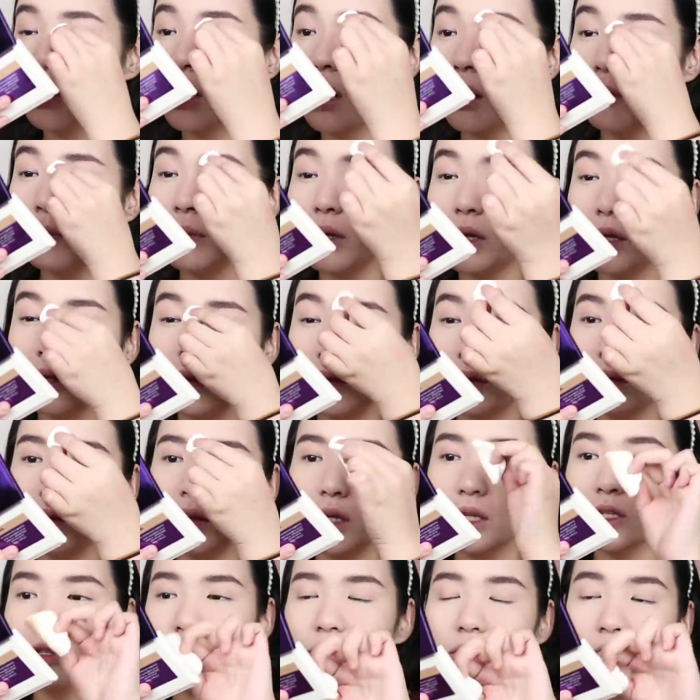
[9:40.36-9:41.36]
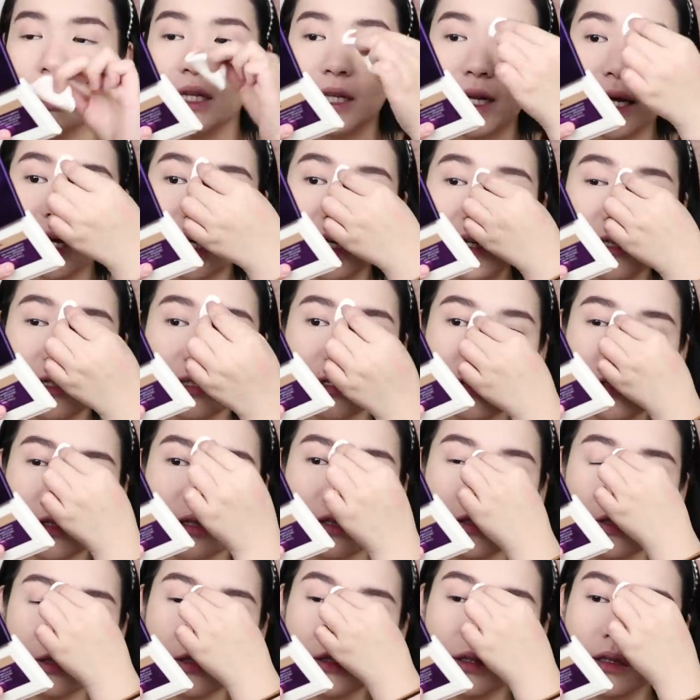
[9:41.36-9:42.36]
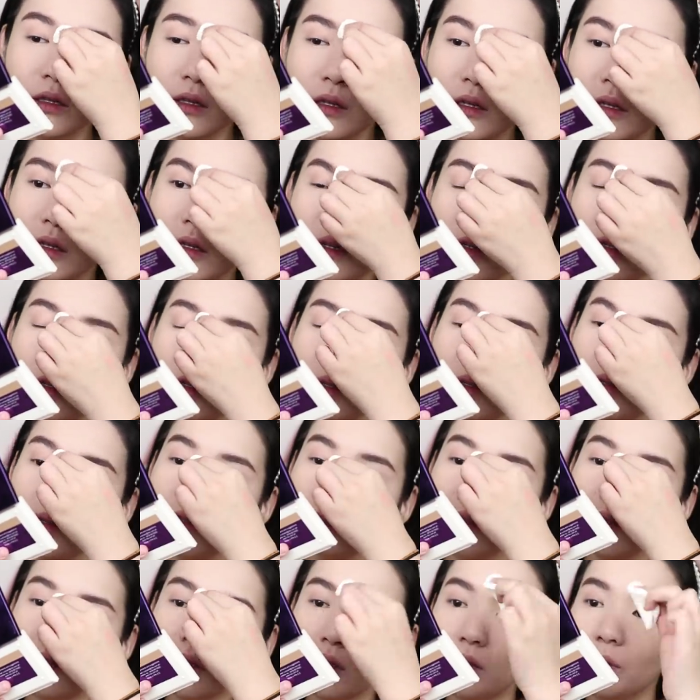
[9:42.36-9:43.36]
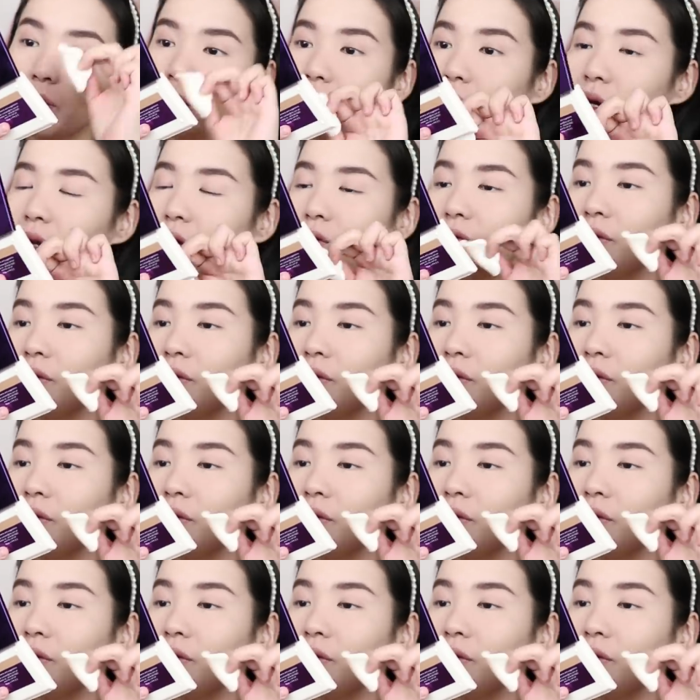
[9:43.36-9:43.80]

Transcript: I mean, that's really nice. Parang